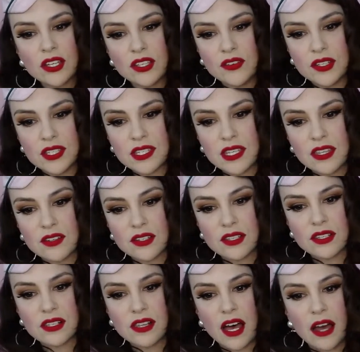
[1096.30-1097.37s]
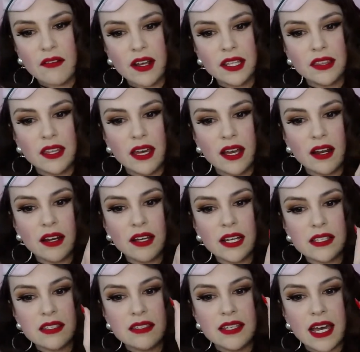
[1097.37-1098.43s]
You can see there's a slot right there.
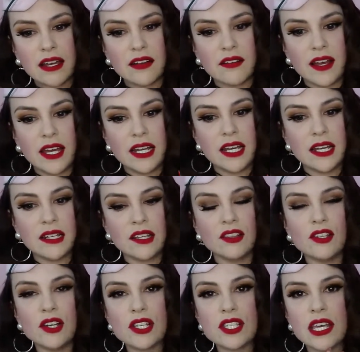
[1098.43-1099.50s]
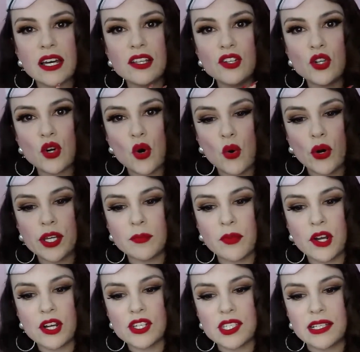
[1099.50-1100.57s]
It's decorated. It looks like a little coin
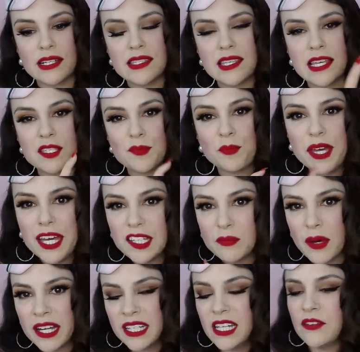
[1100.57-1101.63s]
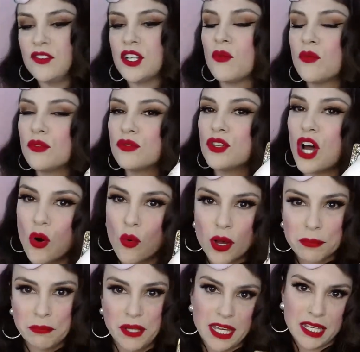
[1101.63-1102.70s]
purse, and it says pin money. If you don't know
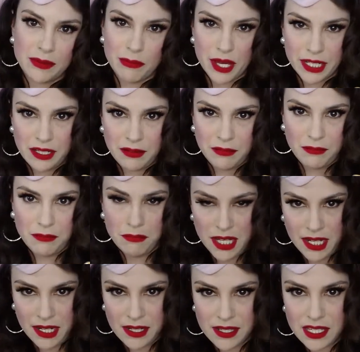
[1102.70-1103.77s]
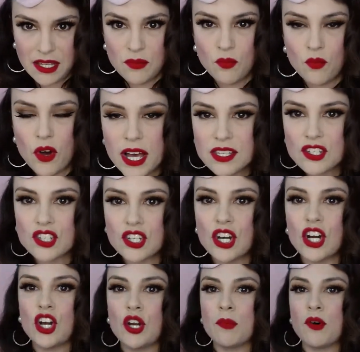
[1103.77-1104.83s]
what pin money means, it was a
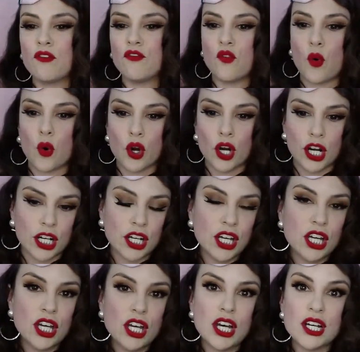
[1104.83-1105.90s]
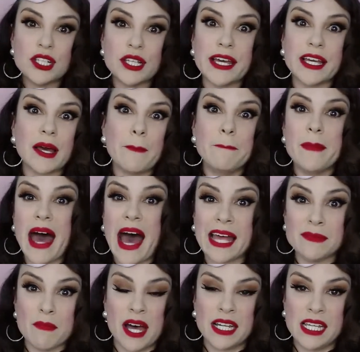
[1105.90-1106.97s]
term for like
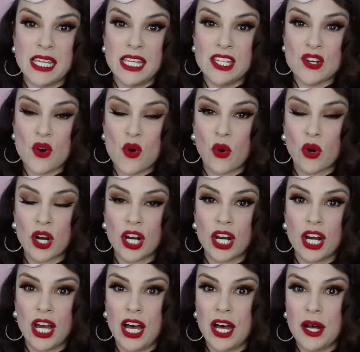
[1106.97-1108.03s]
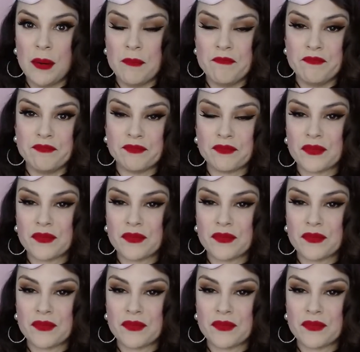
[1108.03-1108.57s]
mad money or I